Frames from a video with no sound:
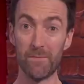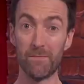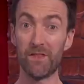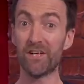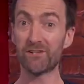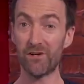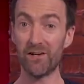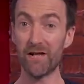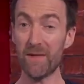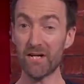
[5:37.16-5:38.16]
but they're
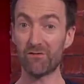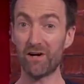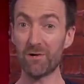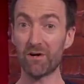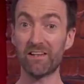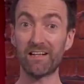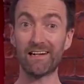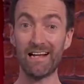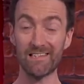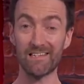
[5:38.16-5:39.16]
certainly a match for anyone at the
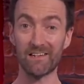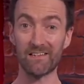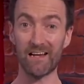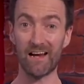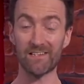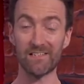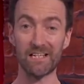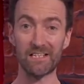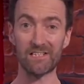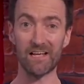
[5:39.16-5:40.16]
Classics as
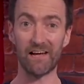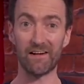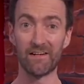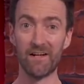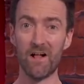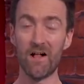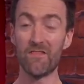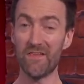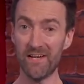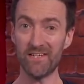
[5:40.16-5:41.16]
things stand.
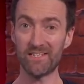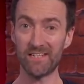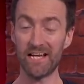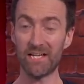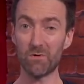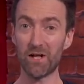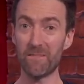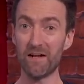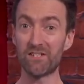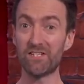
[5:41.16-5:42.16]
This is what it
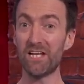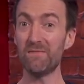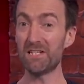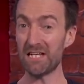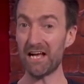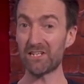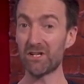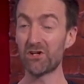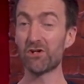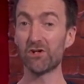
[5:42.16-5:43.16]
meant to Team DS
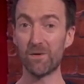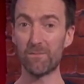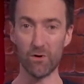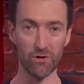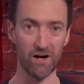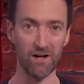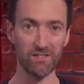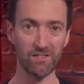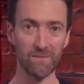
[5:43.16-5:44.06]
Kurt Bogarts.